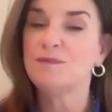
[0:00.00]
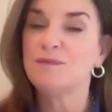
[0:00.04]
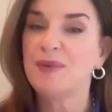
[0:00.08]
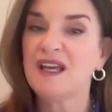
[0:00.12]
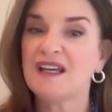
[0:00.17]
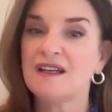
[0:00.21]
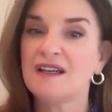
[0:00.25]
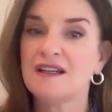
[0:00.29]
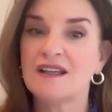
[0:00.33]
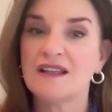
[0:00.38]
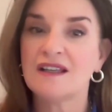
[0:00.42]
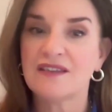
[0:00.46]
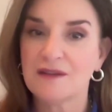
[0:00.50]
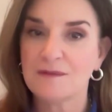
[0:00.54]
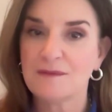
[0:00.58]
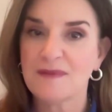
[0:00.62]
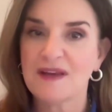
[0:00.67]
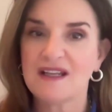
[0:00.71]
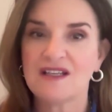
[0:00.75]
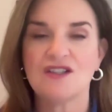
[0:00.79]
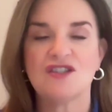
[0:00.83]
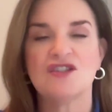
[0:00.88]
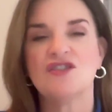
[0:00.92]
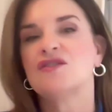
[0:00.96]
Could be another
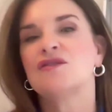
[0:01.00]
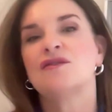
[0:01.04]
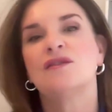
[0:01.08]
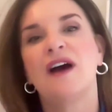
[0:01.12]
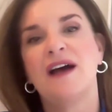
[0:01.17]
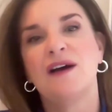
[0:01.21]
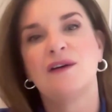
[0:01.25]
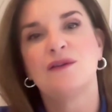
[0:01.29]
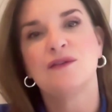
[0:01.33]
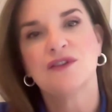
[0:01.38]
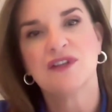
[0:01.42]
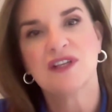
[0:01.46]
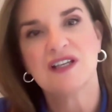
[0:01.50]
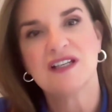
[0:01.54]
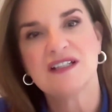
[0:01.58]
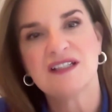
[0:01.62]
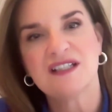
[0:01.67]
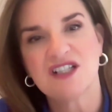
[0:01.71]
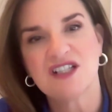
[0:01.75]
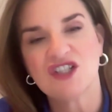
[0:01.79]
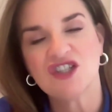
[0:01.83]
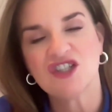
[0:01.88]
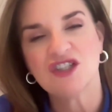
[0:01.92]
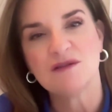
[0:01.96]
menstrual health
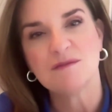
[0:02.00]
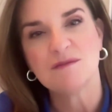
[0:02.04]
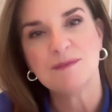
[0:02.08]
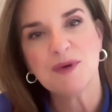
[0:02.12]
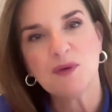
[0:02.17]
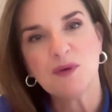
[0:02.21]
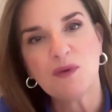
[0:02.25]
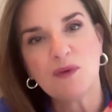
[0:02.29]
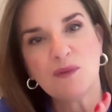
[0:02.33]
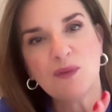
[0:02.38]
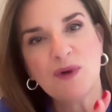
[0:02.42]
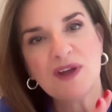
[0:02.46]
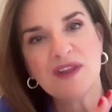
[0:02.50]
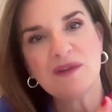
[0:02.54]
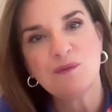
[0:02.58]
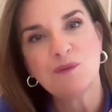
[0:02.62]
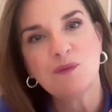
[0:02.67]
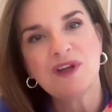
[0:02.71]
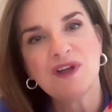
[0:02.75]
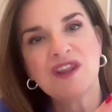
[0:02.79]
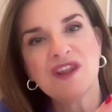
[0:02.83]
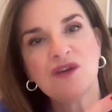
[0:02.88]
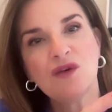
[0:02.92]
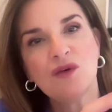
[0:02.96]
condition, but
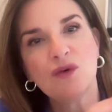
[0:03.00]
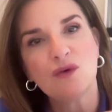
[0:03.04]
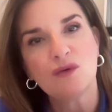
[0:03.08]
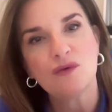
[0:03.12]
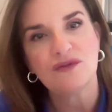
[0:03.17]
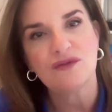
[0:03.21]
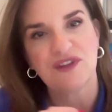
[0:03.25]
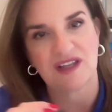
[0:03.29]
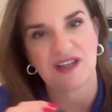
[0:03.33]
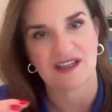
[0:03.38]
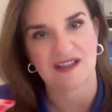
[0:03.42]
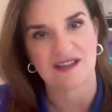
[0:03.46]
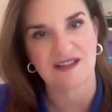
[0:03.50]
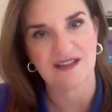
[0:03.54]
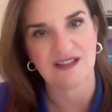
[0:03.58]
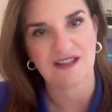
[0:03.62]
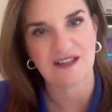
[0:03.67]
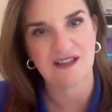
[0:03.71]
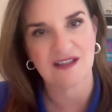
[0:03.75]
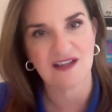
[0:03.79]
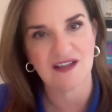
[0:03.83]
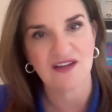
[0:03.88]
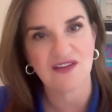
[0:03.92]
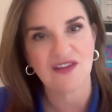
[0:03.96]
with all this,
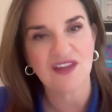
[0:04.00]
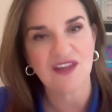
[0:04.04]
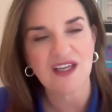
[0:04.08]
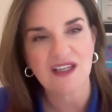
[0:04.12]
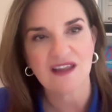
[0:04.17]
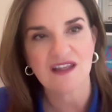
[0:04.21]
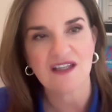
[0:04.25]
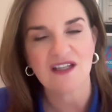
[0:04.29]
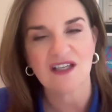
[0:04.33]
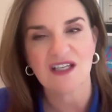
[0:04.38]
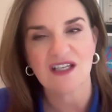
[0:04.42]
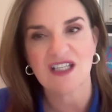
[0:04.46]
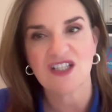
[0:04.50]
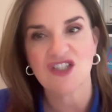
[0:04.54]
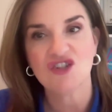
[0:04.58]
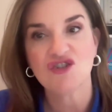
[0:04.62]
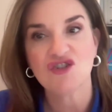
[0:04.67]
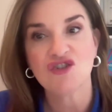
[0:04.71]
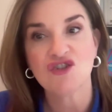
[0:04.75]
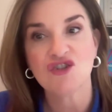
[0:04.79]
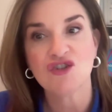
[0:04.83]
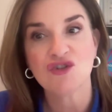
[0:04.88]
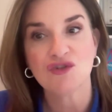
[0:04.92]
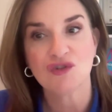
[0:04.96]
the thing that is
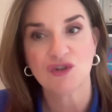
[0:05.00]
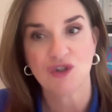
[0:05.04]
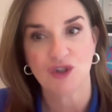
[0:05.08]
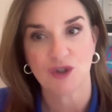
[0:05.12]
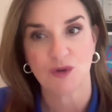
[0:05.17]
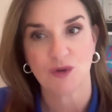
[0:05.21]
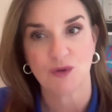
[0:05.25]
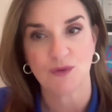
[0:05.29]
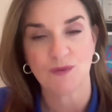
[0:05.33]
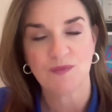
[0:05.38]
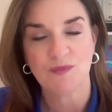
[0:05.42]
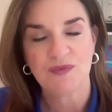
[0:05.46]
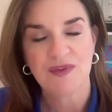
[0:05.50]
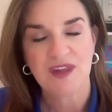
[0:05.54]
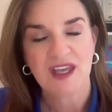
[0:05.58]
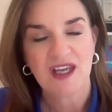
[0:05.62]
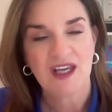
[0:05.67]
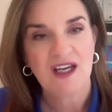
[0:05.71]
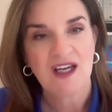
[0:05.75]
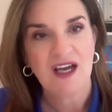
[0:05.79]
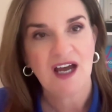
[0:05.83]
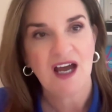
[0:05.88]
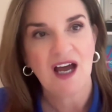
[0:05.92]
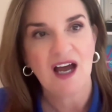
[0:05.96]
true,
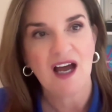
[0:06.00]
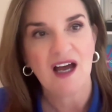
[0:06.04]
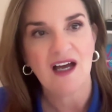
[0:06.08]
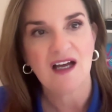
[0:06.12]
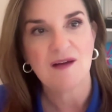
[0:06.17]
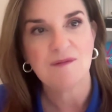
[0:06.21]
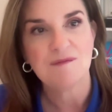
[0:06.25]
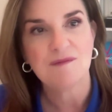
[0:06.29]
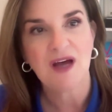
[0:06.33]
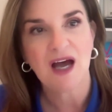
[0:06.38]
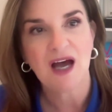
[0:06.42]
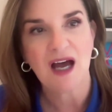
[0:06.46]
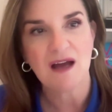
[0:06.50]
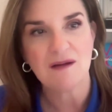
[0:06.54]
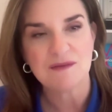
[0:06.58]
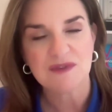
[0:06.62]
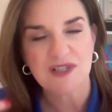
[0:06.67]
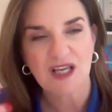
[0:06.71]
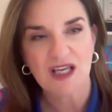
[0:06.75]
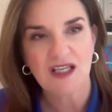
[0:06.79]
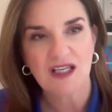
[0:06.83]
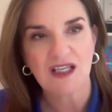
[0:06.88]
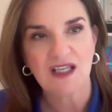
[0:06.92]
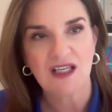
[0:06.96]
I'm
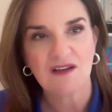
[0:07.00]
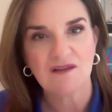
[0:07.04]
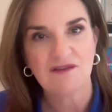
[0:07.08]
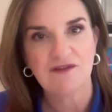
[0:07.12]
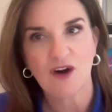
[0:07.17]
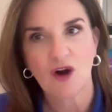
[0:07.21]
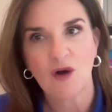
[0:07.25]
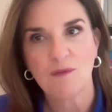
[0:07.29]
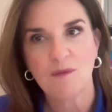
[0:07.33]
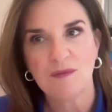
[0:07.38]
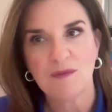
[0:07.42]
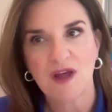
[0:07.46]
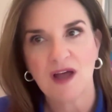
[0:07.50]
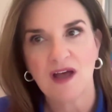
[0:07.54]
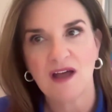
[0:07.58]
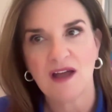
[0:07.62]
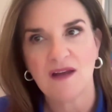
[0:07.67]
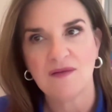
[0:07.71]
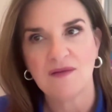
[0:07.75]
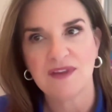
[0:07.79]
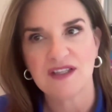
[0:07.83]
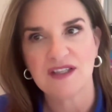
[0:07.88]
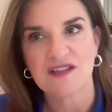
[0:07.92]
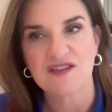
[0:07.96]
taking from
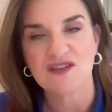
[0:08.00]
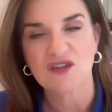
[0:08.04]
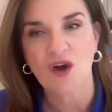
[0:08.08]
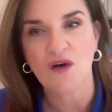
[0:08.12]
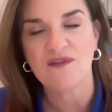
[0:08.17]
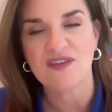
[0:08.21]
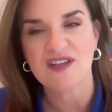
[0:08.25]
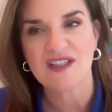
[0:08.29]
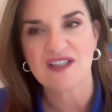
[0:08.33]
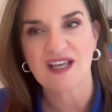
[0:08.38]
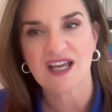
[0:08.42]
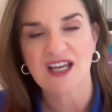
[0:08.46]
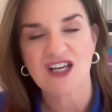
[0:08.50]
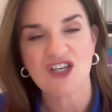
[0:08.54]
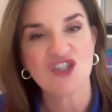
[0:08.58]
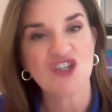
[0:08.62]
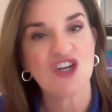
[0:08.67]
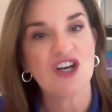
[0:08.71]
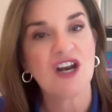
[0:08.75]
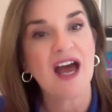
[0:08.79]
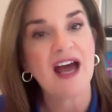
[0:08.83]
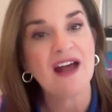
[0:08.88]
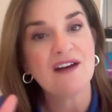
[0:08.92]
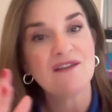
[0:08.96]
this
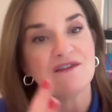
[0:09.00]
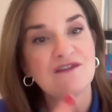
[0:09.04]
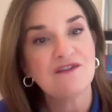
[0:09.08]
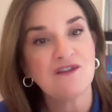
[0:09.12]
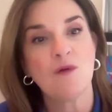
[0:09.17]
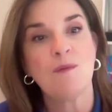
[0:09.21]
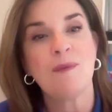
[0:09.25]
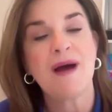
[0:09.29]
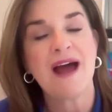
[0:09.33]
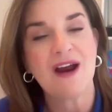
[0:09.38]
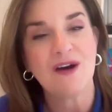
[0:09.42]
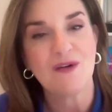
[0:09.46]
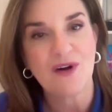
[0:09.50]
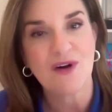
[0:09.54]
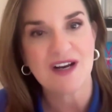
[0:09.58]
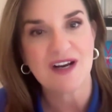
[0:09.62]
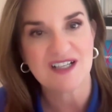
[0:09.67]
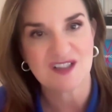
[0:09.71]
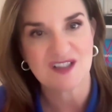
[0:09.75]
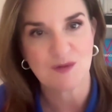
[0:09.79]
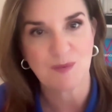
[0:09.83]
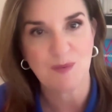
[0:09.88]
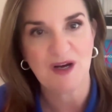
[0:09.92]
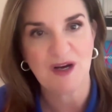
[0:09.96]
conversation and from
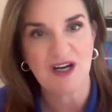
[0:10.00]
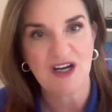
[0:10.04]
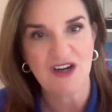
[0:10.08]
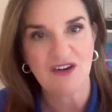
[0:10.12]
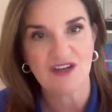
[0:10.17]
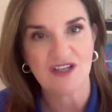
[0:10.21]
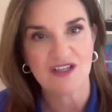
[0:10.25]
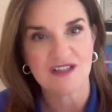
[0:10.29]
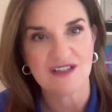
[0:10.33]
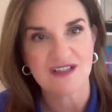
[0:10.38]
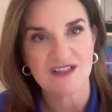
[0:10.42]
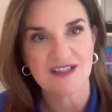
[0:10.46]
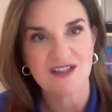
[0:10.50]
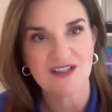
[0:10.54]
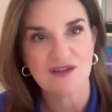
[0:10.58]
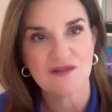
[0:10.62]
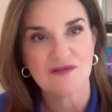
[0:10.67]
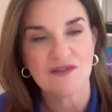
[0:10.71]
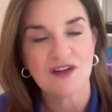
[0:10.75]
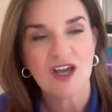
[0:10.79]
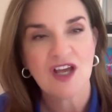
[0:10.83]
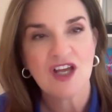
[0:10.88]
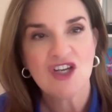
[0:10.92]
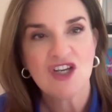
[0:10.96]
experience
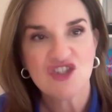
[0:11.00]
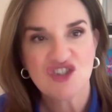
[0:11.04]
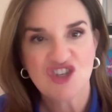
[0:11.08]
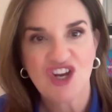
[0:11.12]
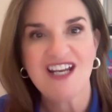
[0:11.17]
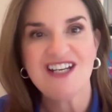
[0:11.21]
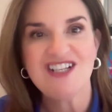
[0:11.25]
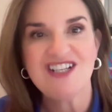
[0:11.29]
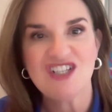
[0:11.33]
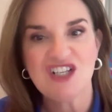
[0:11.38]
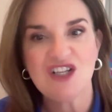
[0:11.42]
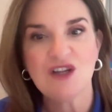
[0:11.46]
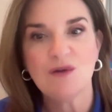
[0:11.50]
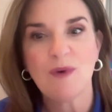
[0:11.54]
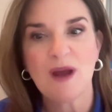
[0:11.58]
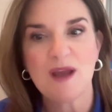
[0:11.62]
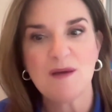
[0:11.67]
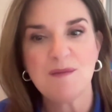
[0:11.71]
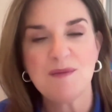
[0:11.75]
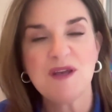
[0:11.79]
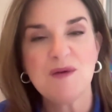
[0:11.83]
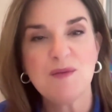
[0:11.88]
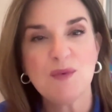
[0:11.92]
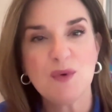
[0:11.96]
of changing the
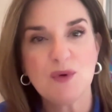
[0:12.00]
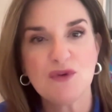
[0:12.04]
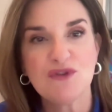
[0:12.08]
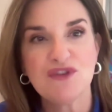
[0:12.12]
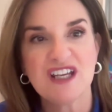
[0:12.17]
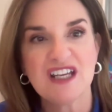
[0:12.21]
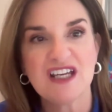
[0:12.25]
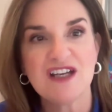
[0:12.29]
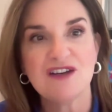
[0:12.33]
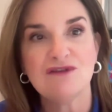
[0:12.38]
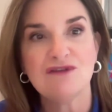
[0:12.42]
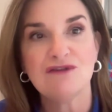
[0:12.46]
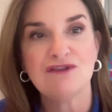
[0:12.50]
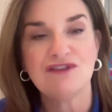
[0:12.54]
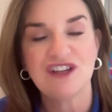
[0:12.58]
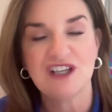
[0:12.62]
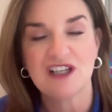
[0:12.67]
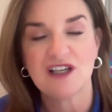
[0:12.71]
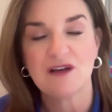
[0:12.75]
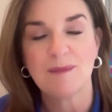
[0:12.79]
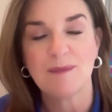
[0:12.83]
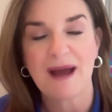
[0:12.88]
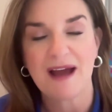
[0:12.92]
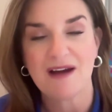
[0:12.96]
way people think and
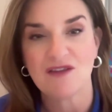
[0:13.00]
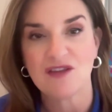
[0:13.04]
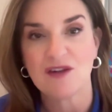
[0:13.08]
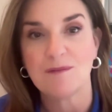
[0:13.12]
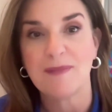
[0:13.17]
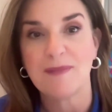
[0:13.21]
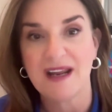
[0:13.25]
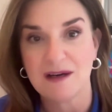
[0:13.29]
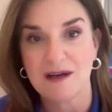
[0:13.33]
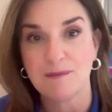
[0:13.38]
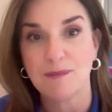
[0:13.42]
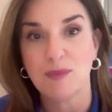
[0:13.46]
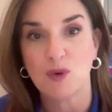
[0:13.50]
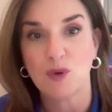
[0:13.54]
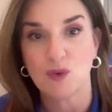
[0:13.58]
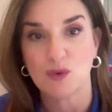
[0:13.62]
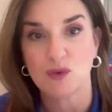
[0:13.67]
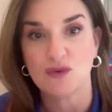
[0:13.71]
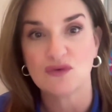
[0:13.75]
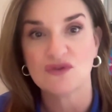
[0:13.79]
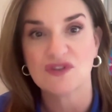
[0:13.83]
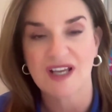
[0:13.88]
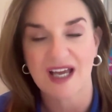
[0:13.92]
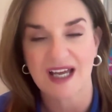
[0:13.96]
feel about the
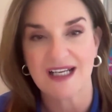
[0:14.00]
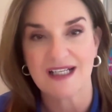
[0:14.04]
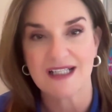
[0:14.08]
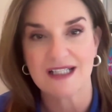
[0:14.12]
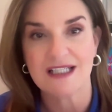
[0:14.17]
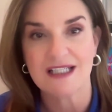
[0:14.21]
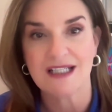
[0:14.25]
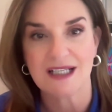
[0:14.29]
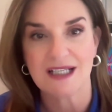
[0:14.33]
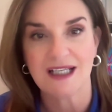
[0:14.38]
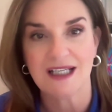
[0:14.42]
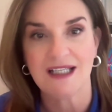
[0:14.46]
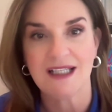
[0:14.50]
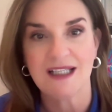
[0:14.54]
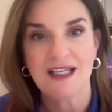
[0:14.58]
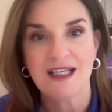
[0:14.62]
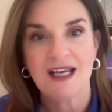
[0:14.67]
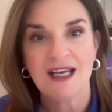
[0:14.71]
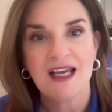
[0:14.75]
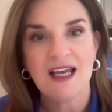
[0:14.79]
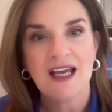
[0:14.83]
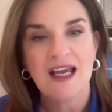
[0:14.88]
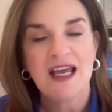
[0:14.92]
menopause, actually,